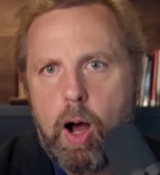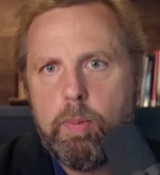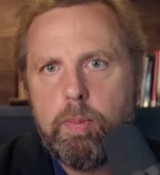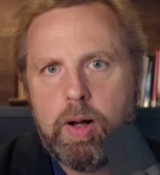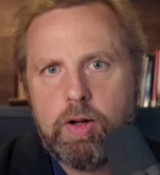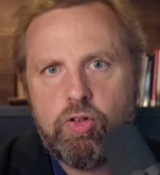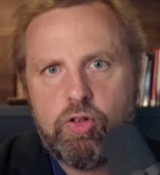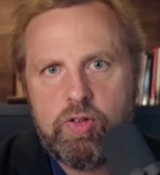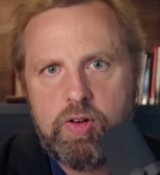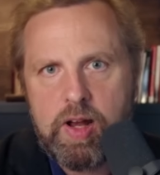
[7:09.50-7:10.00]
how
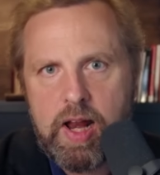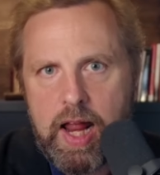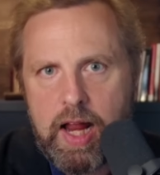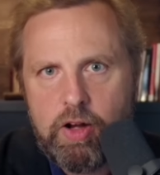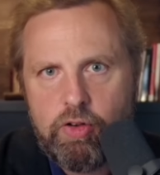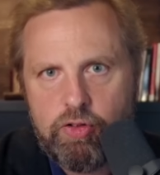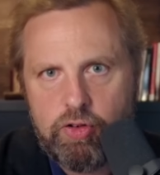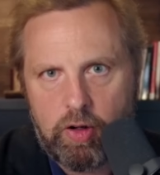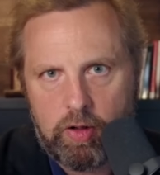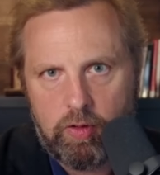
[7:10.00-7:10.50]
much
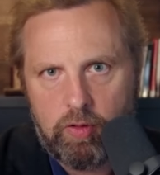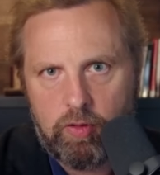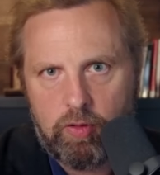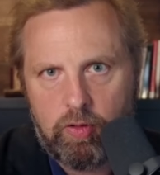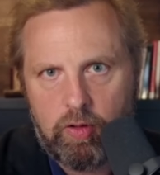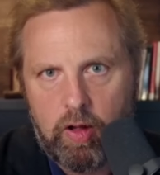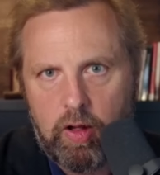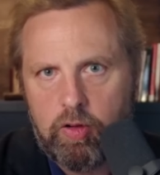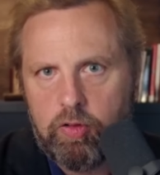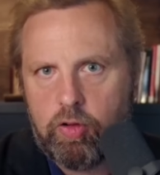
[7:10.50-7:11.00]

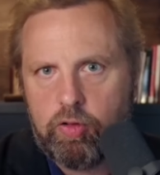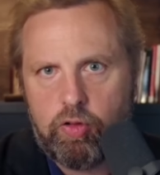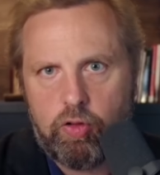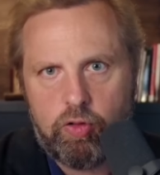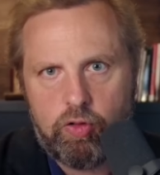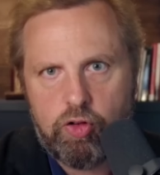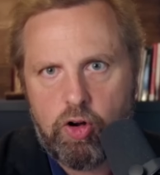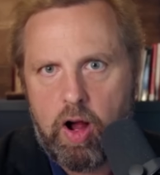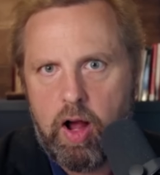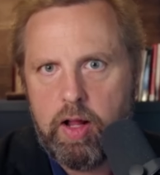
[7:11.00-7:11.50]
nations, such
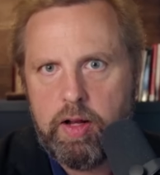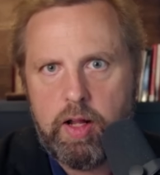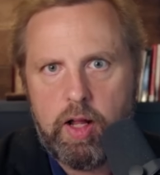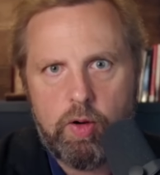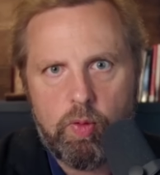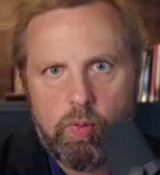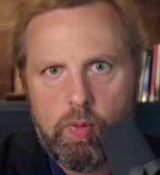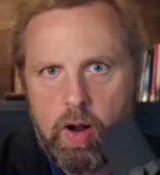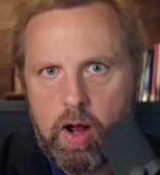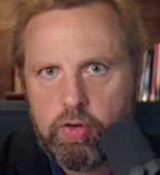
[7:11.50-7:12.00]
as China
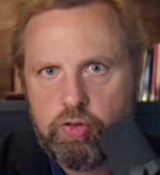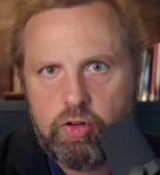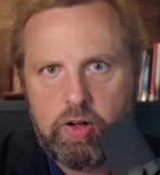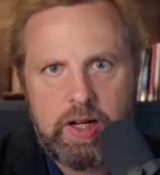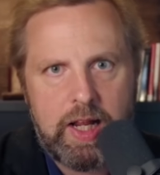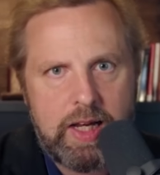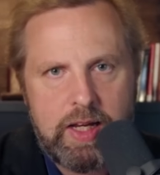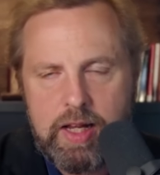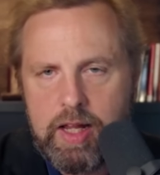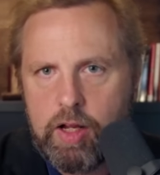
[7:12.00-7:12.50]
and
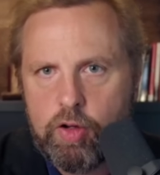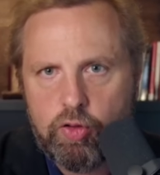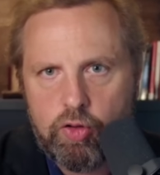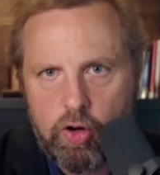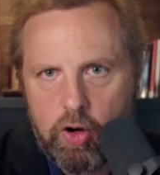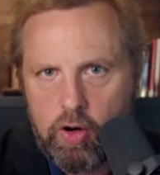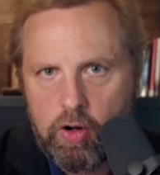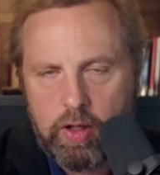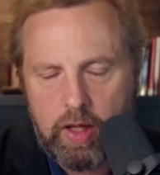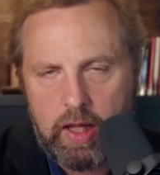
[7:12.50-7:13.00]
Russia and India and
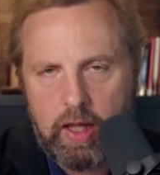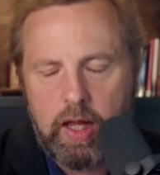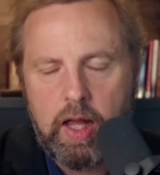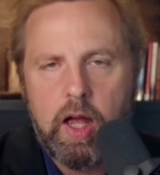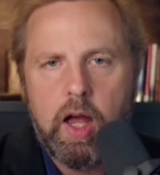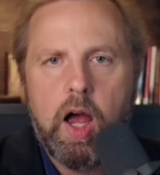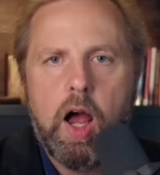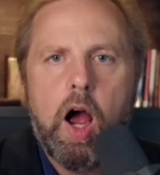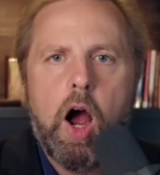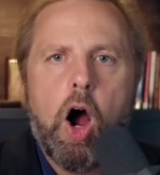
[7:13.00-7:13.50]
Turkey,
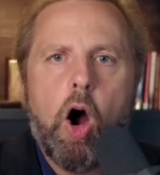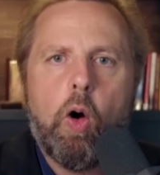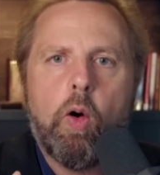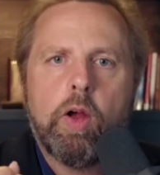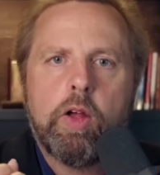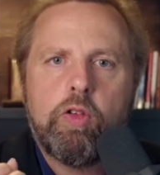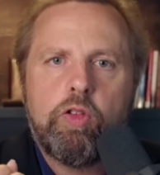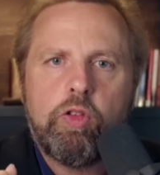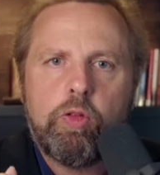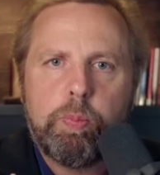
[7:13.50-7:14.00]

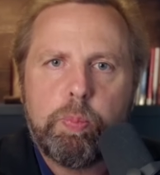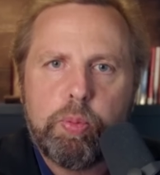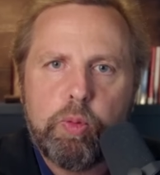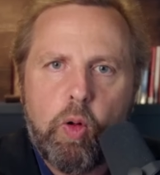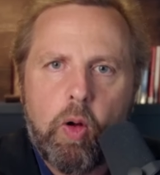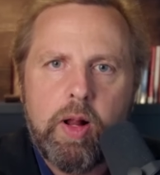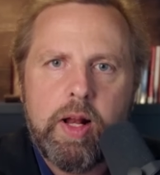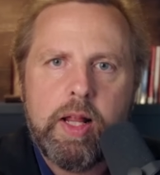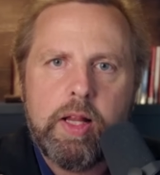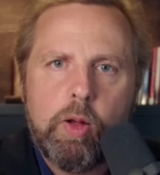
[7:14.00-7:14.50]
are
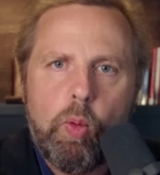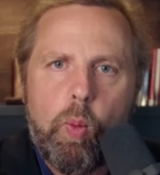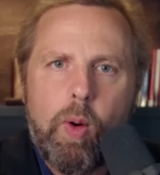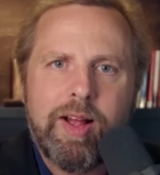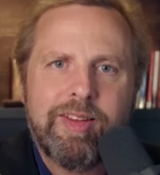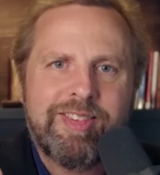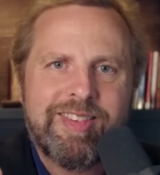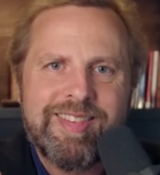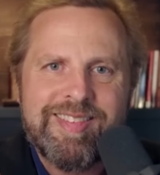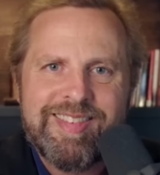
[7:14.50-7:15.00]
exploiting the
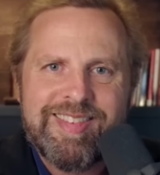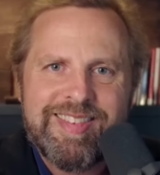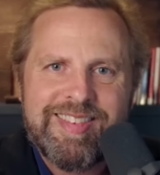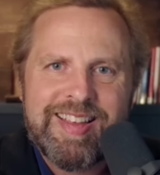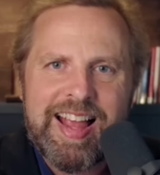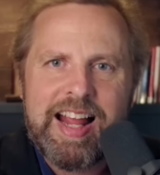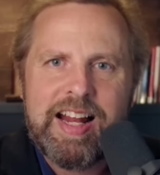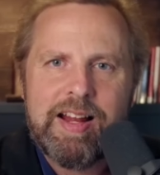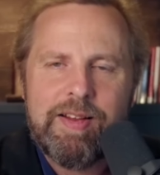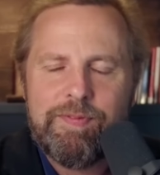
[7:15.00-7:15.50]
West's
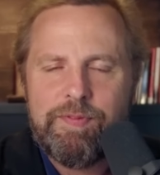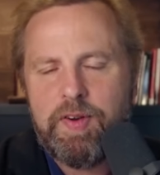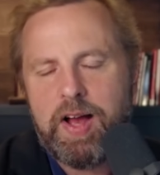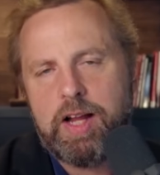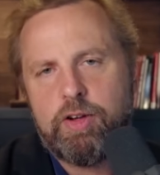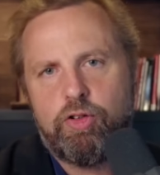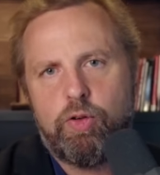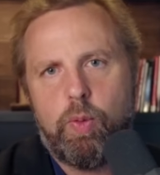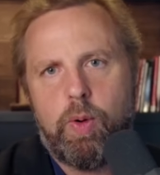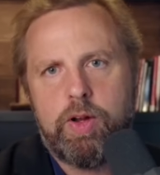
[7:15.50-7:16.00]
insane
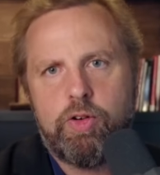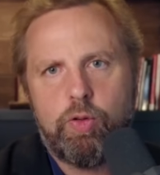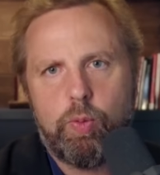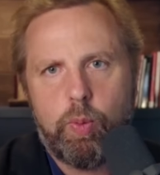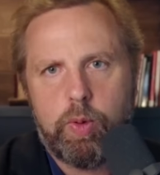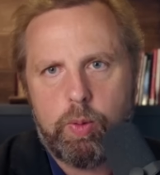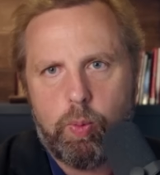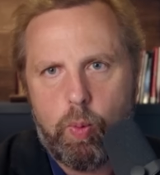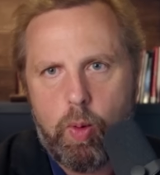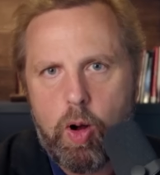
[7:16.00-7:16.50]

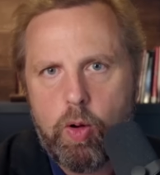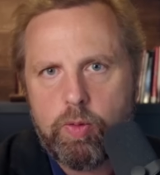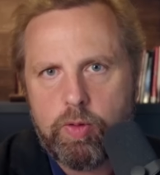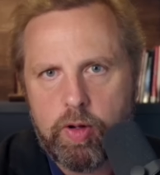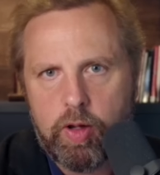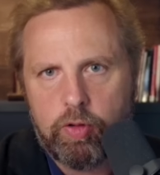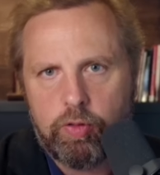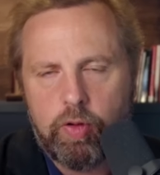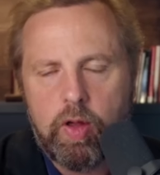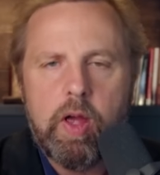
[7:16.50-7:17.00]
infatuation with
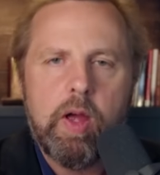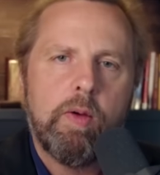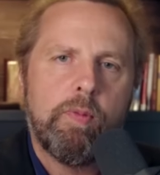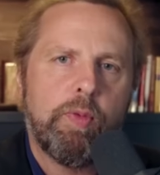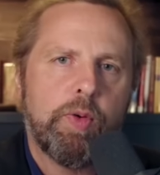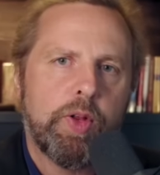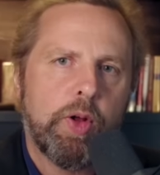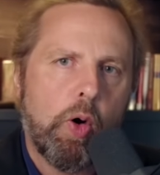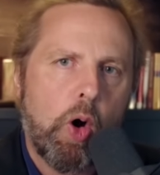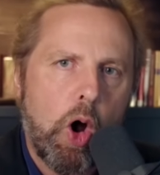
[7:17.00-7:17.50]
wokeness
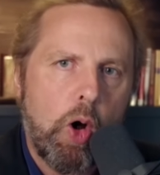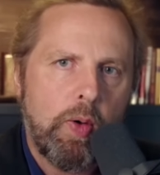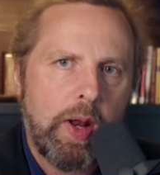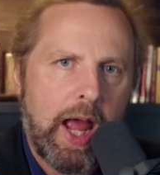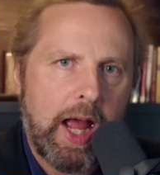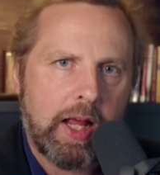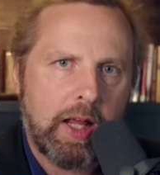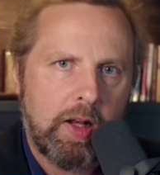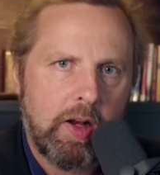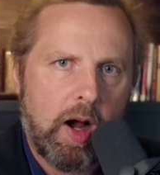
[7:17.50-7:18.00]
for their own
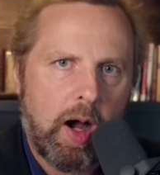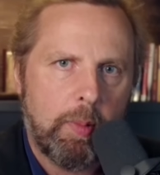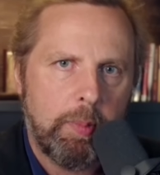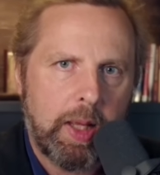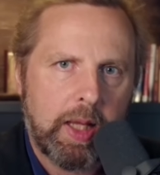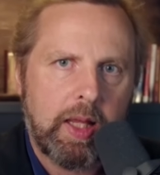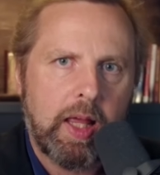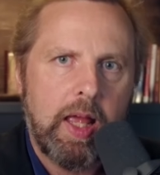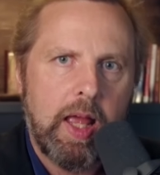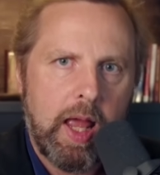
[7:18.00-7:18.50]

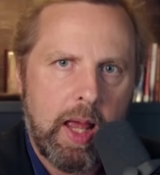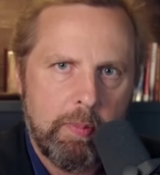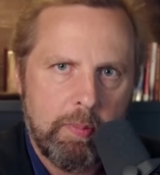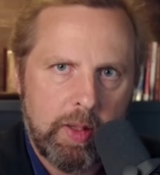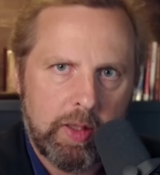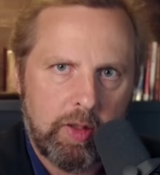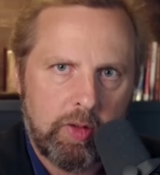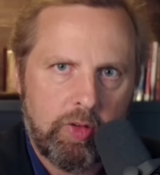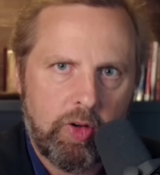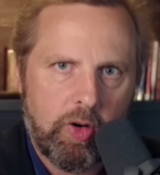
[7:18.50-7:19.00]
economic
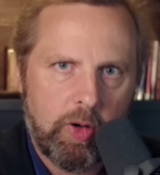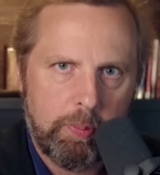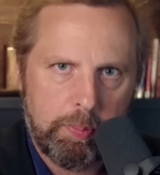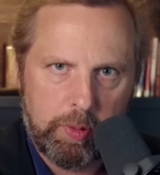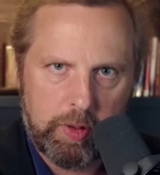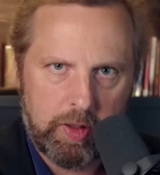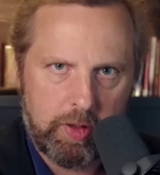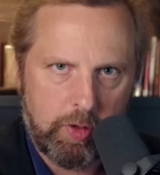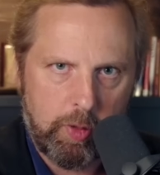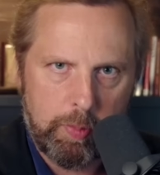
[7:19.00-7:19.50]
and military
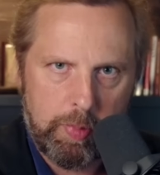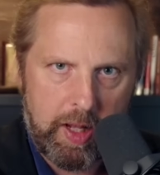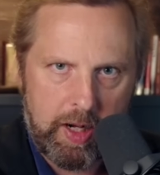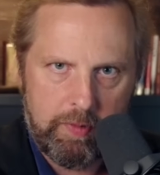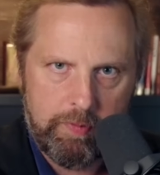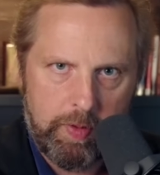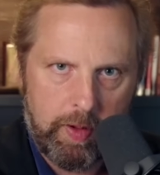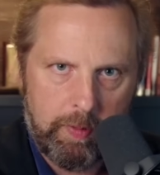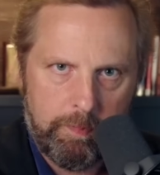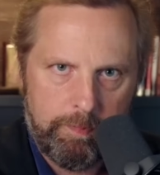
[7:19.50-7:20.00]
and political
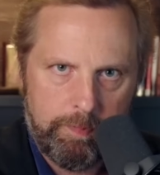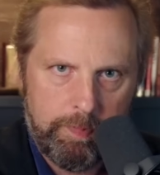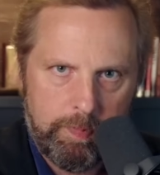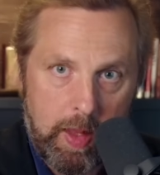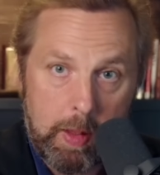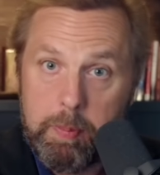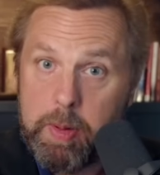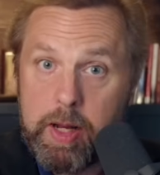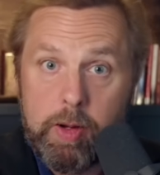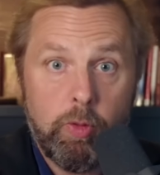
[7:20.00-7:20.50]
benefit.
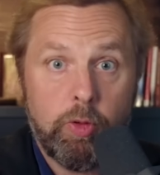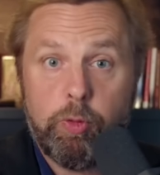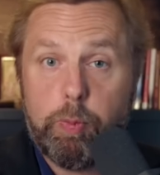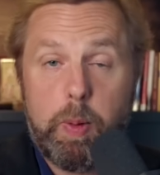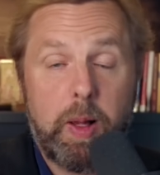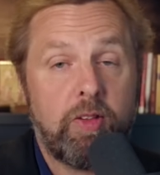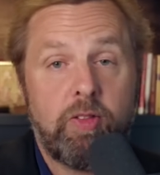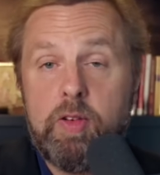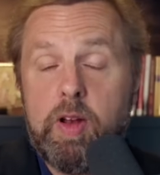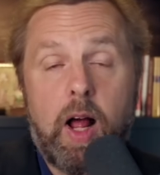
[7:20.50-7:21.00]
In many
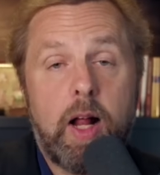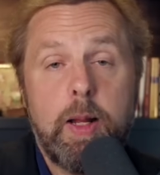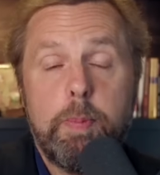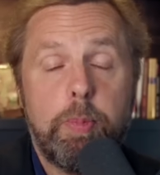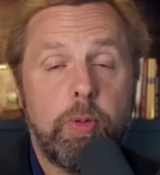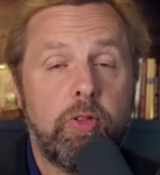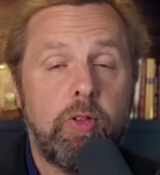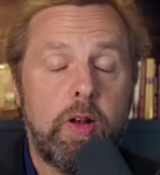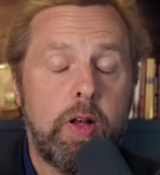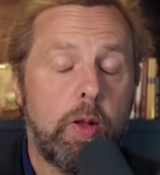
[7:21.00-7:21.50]
respects,
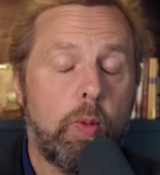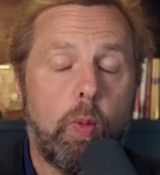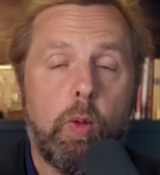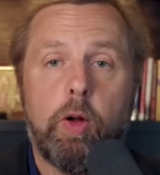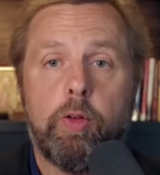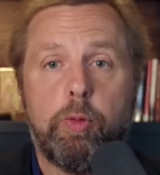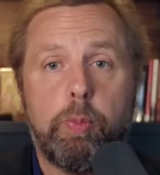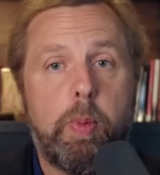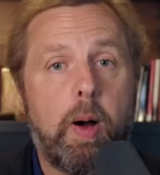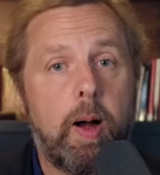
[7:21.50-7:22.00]
90% of the
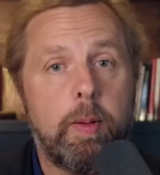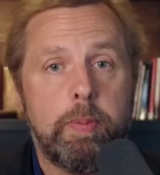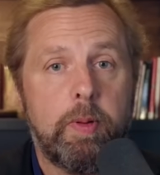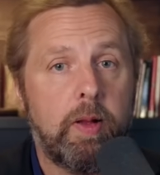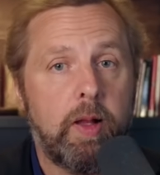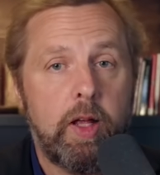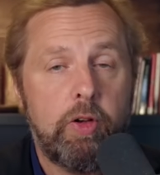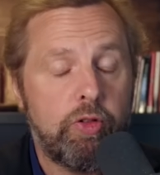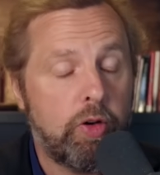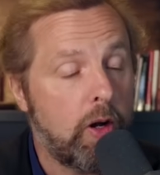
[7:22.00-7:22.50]
world's
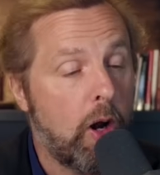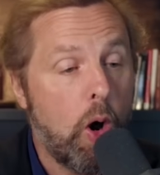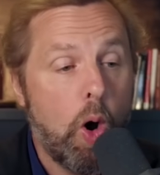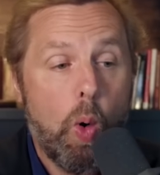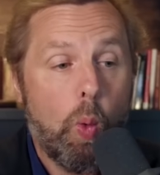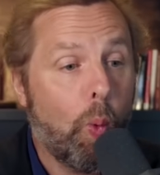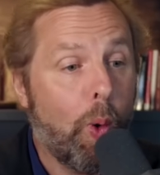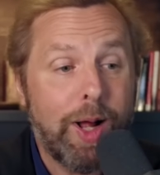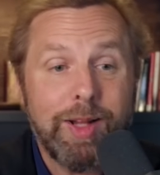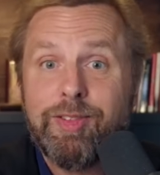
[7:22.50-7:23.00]
population
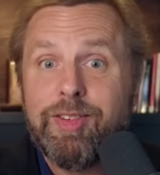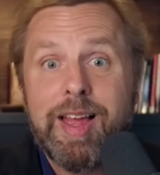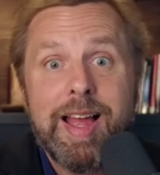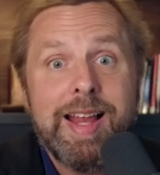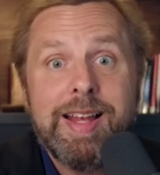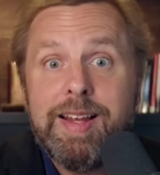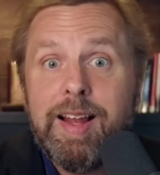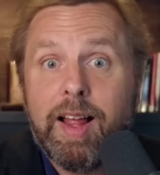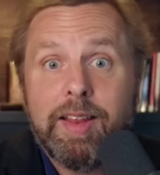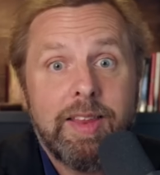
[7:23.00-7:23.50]
wants
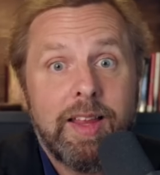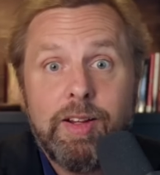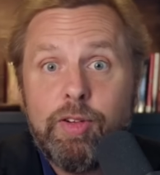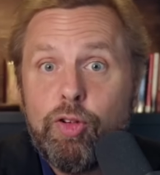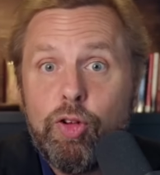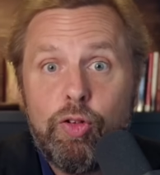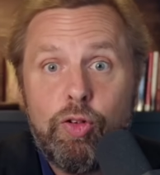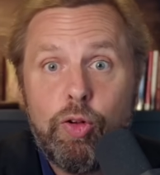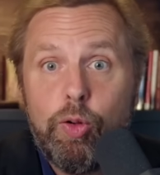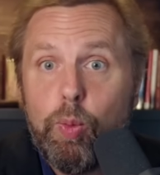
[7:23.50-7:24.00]

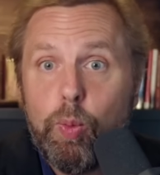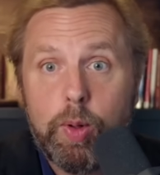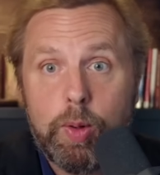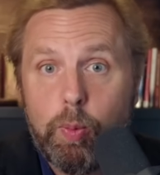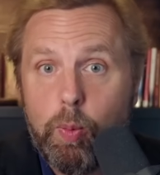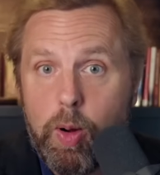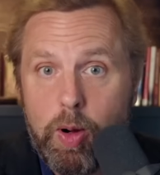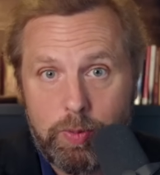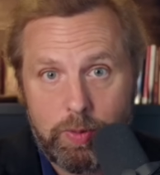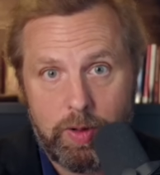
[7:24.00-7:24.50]
nothing to do
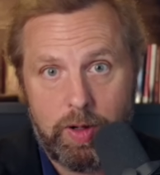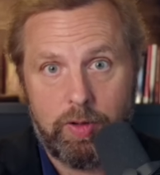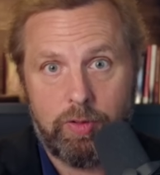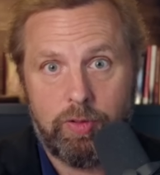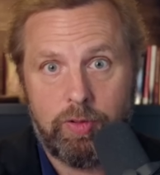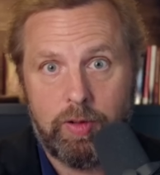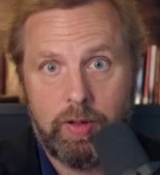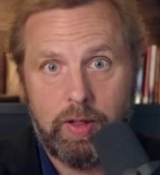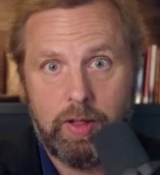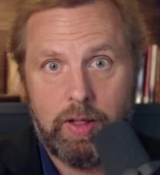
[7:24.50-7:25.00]
with
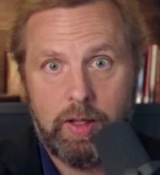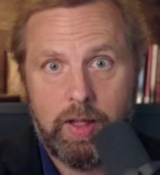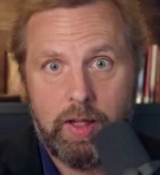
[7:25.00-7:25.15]
wokeness,